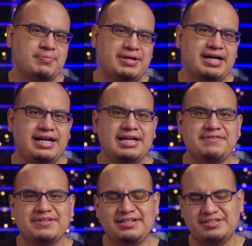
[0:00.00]
or behind,
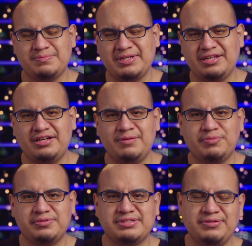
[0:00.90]
if they need to speed it
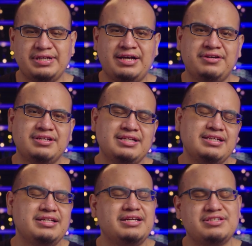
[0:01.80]
up or slow down.
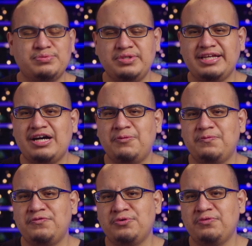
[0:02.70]
It's really
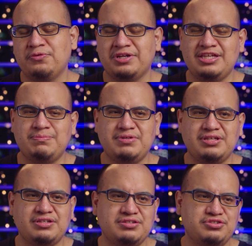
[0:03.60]
helpful for
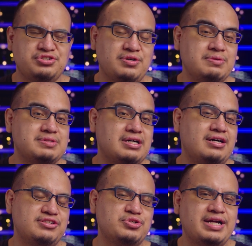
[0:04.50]
keeping shows
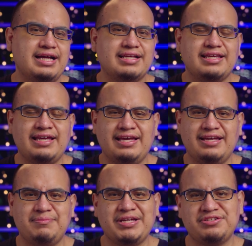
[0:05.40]
on track
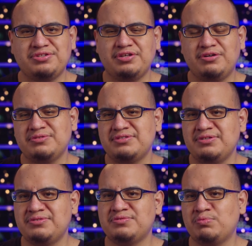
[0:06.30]
and making sure the host
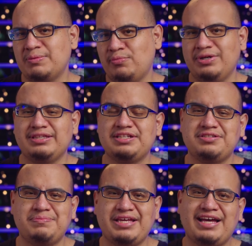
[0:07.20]
knows what point they
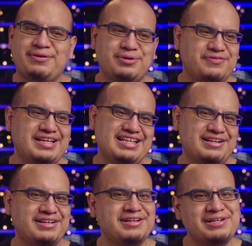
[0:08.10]
should be at or if they need
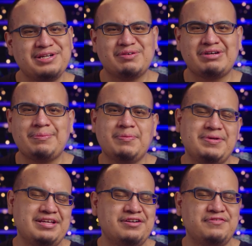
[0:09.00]
to wrap up
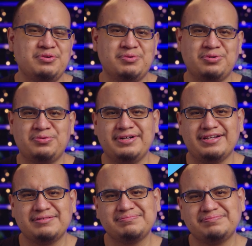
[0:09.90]
an interview real quick.